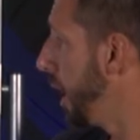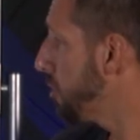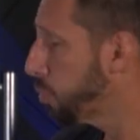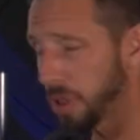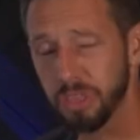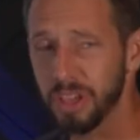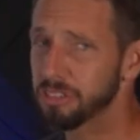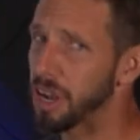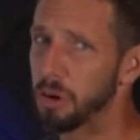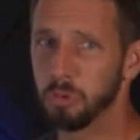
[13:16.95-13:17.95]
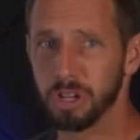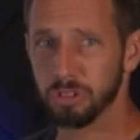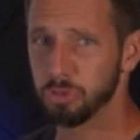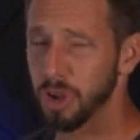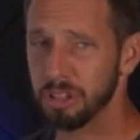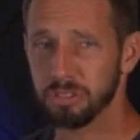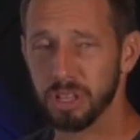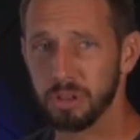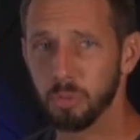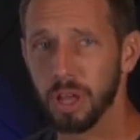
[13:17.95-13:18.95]
That's one of the things that I want us
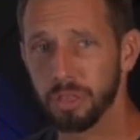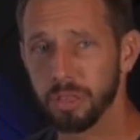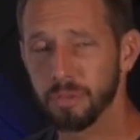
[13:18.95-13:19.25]
wrestling with.